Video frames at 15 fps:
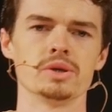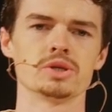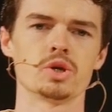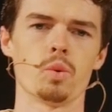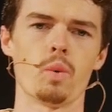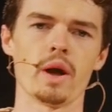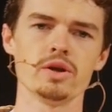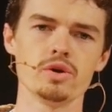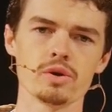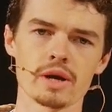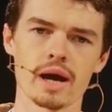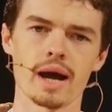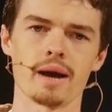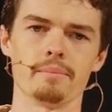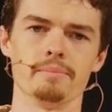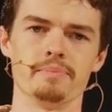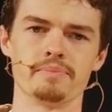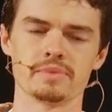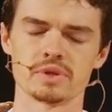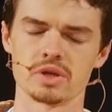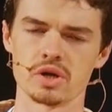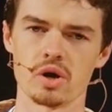So when you come
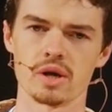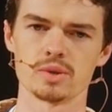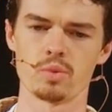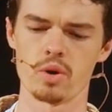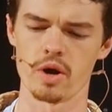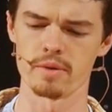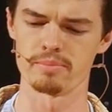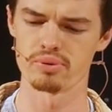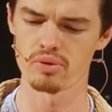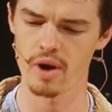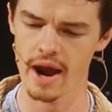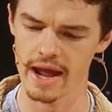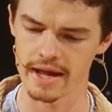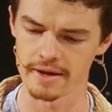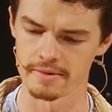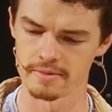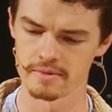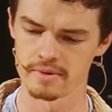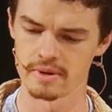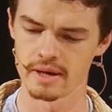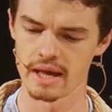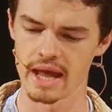to God's word, pray
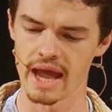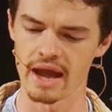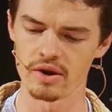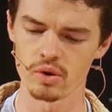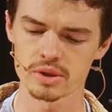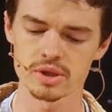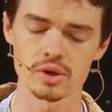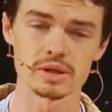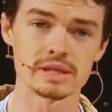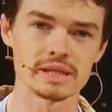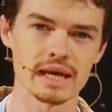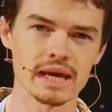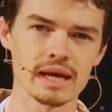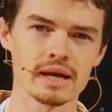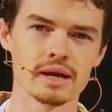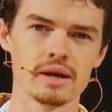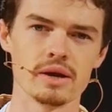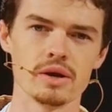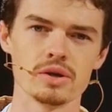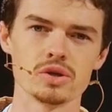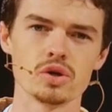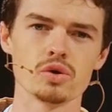and also seek
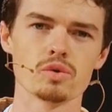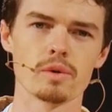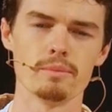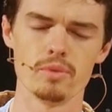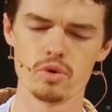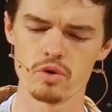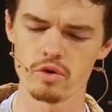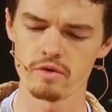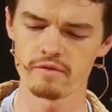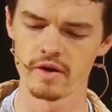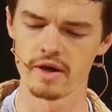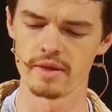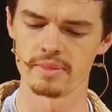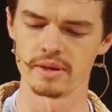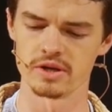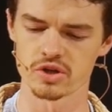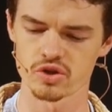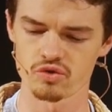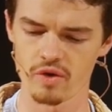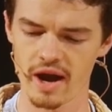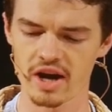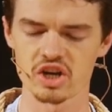to remove the
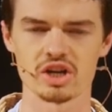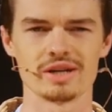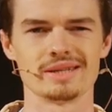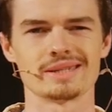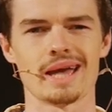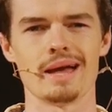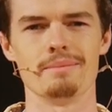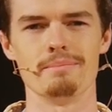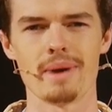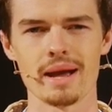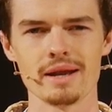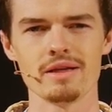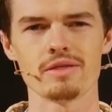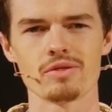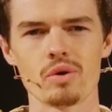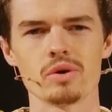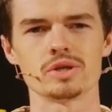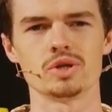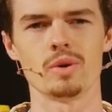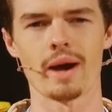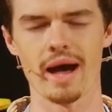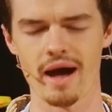distractions and many
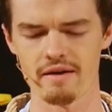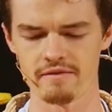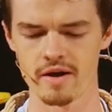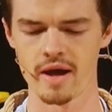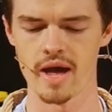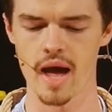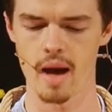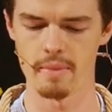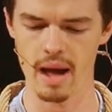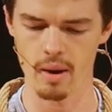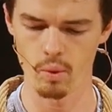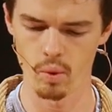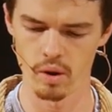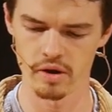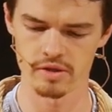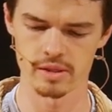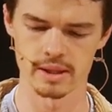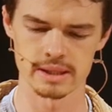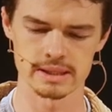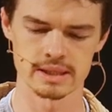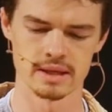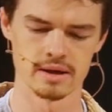thoughts you have about
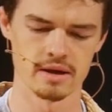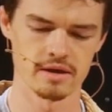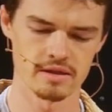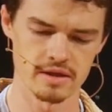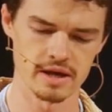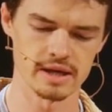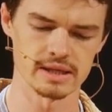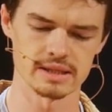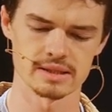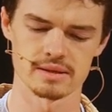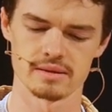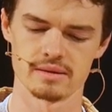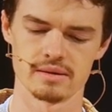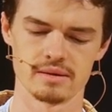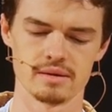worthless things.